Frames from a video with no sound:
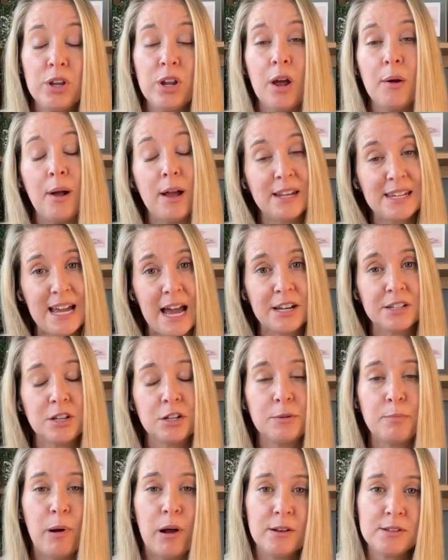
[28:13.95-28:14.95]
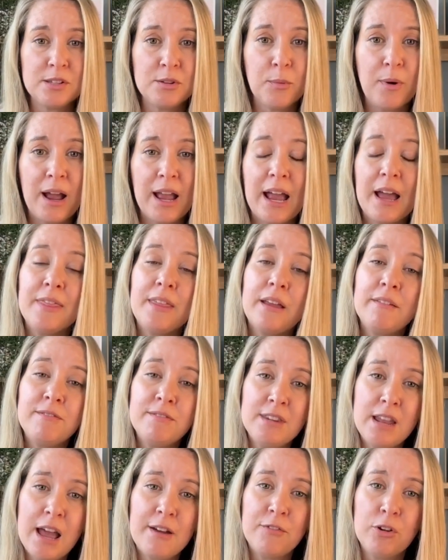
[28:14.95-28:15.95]
a dad could pass away and they've
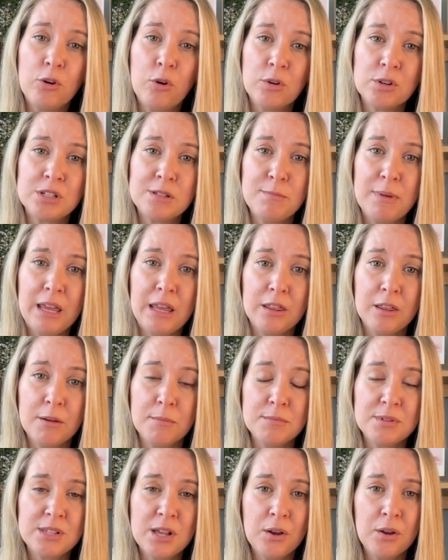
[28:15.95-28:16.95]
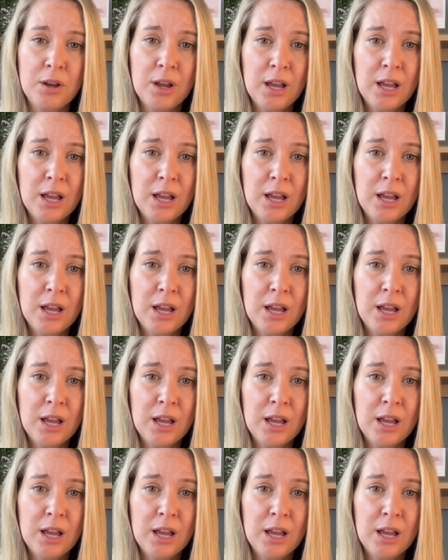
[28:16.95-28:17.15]
never got to meet them. So,